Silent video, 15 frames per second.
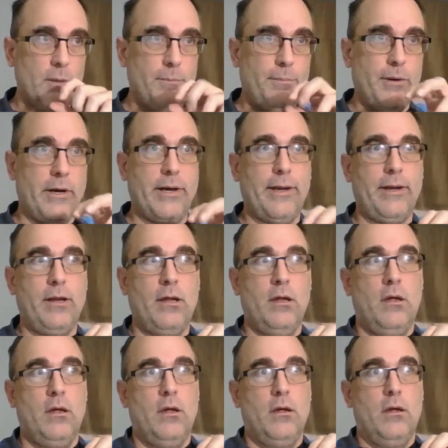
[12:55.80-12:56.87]
but
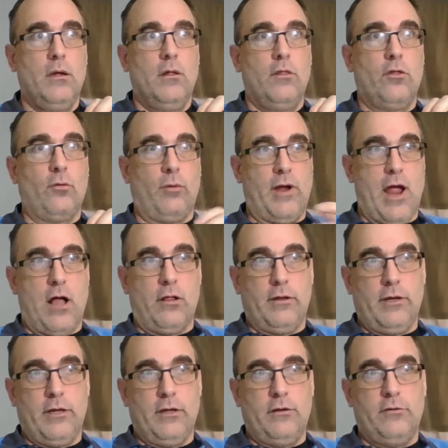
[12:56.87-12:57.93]
the
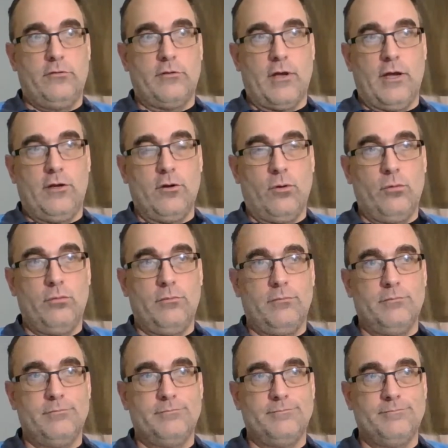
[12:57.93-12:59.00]
reality is I don't,
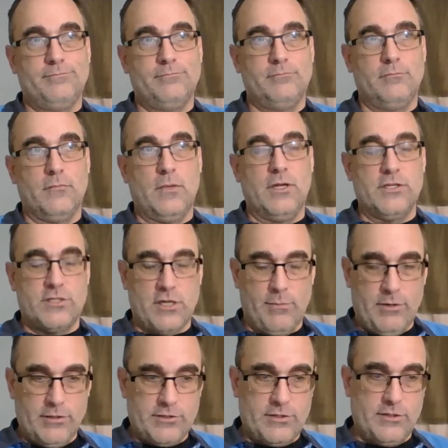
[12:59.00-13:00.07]
in some
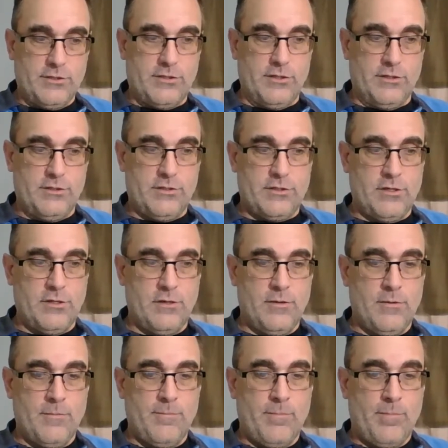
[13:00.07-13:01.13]
instances,
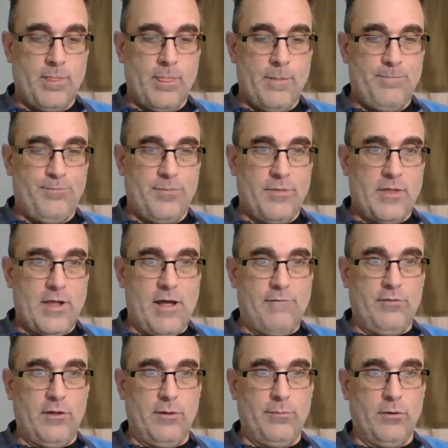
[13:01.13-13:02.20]

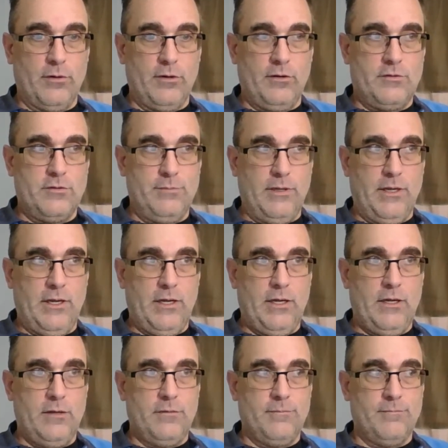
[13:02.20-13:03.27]
have the ability to
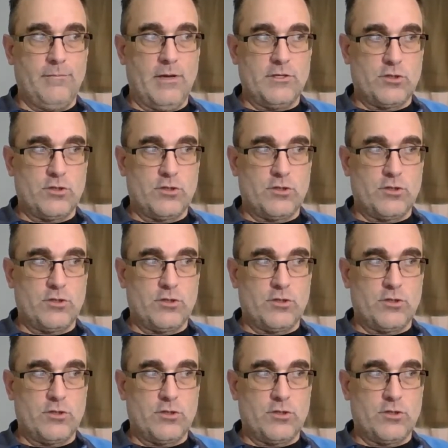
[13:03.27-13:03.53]
be as